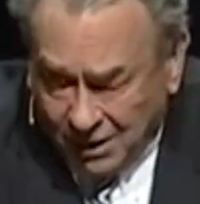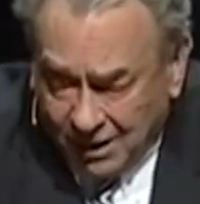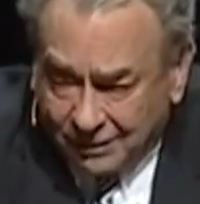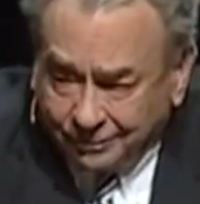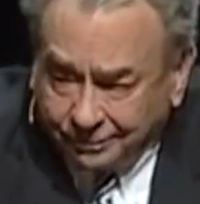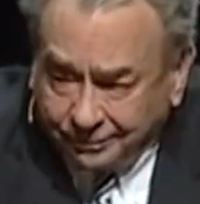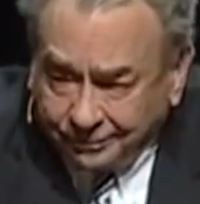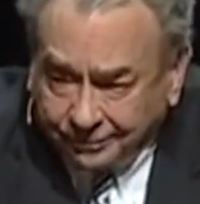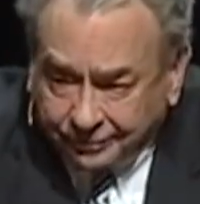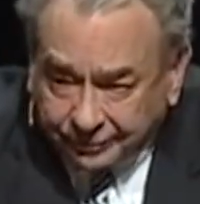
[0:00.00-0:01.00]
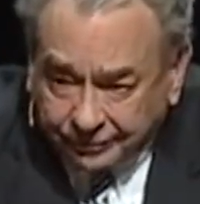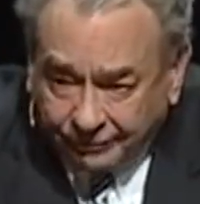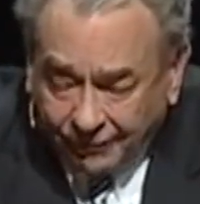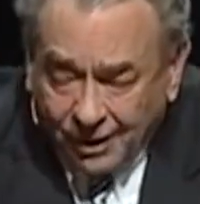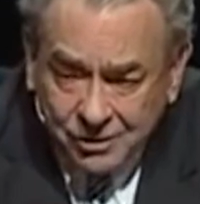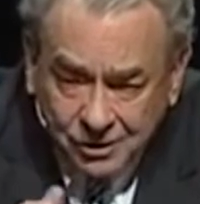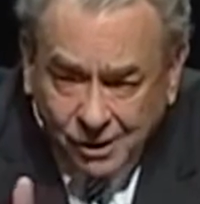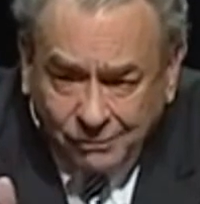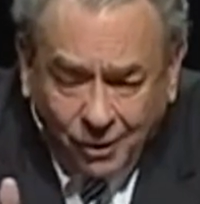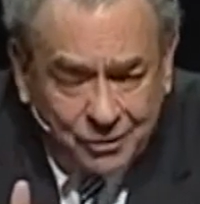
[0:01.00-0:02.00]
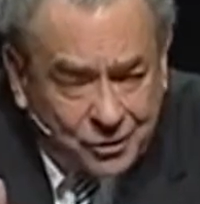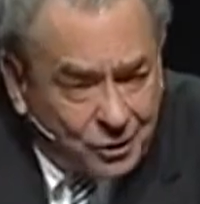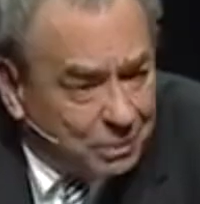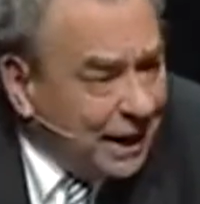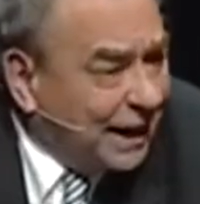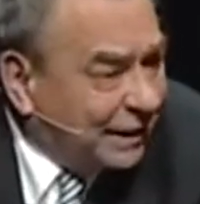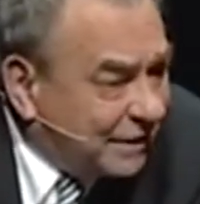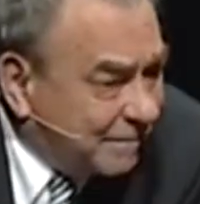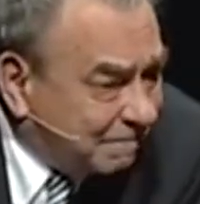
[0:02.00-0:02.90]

Well, so far, so bad.